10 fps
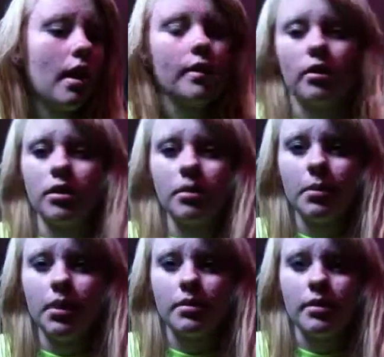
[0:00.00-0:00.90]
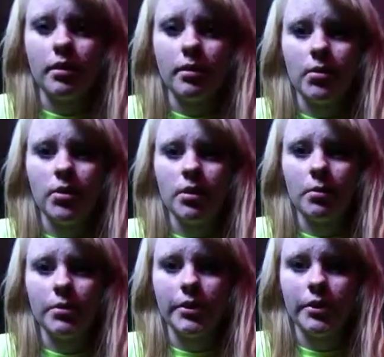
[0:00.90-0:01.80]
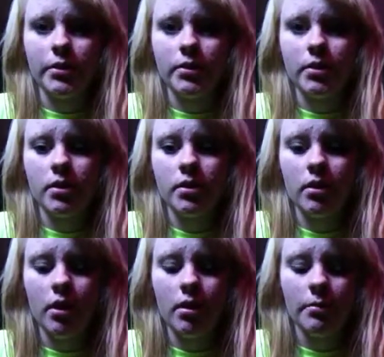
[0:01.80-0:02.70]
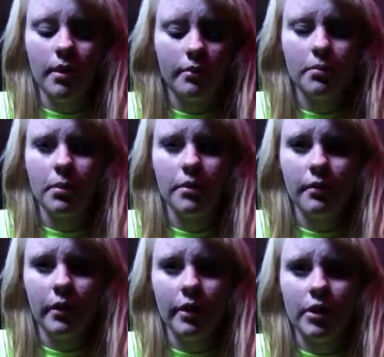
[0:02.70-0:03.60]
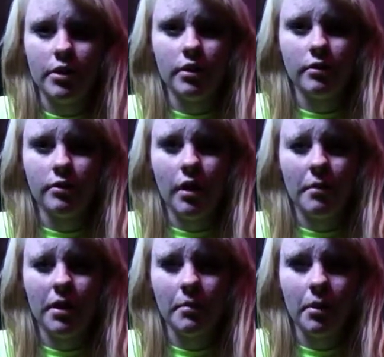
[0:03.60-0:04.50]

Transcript: And also because 0s and double 0s, they have a pretty variation of how many